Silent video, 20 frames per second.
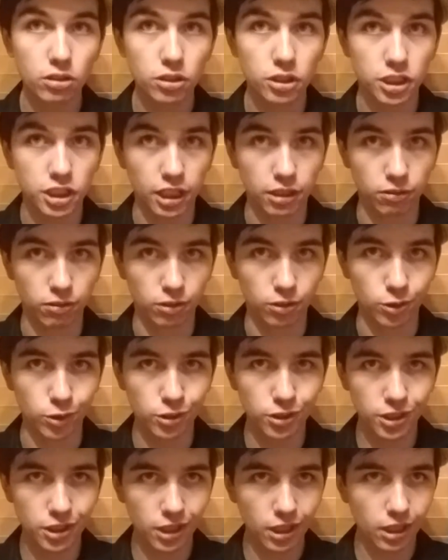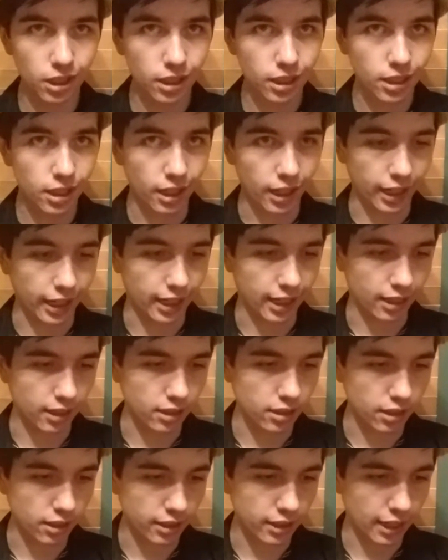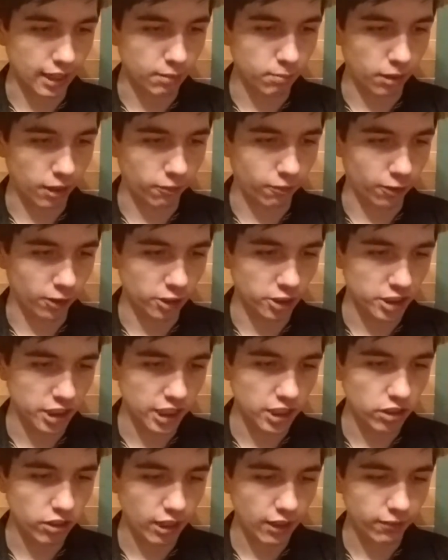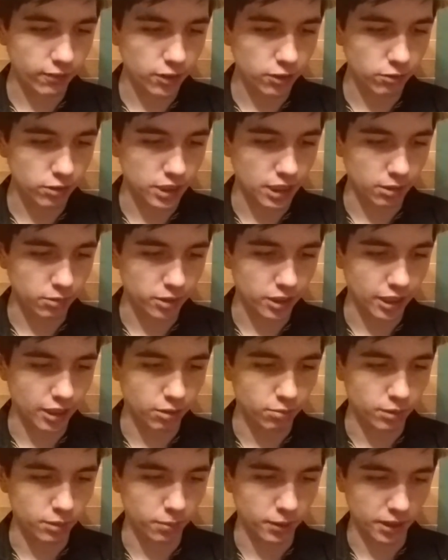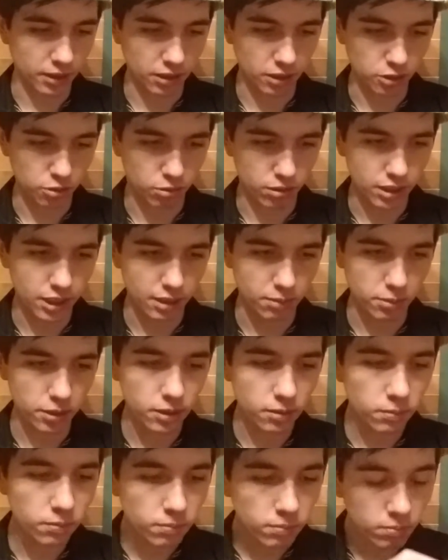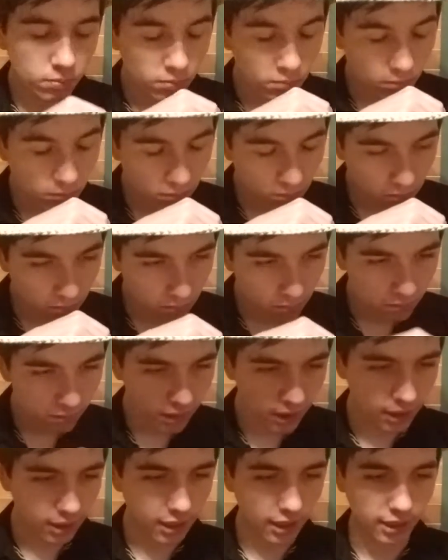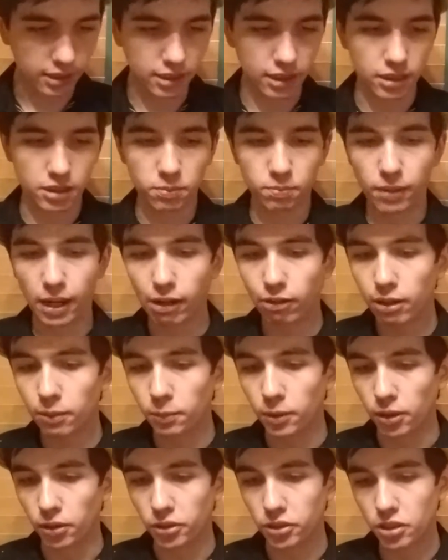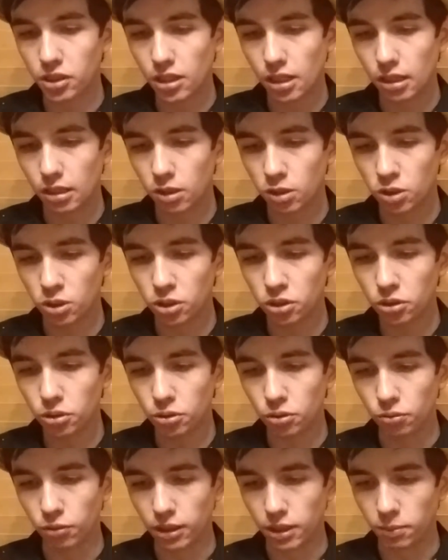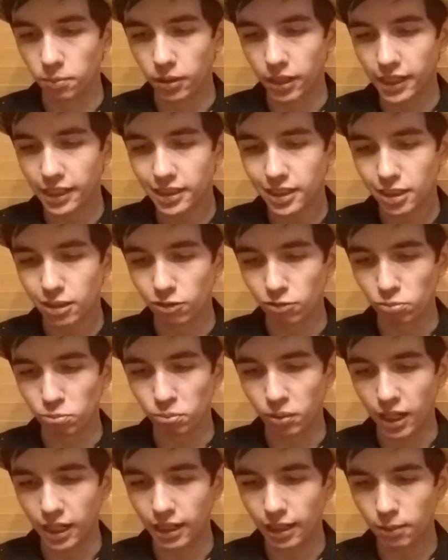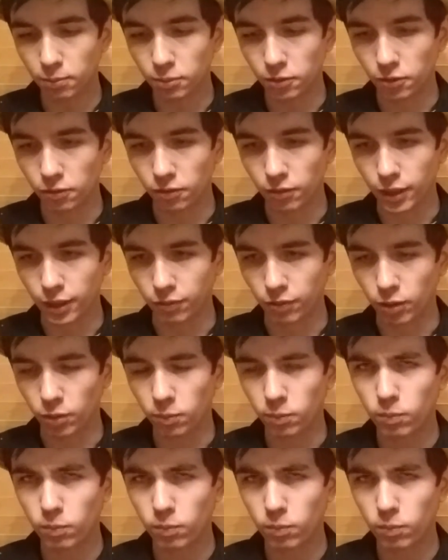Generals, and again, my friend Jay Crafter was able to help me pick this one up. It says Maui Burst, Dew with a blast of pineapple flavor.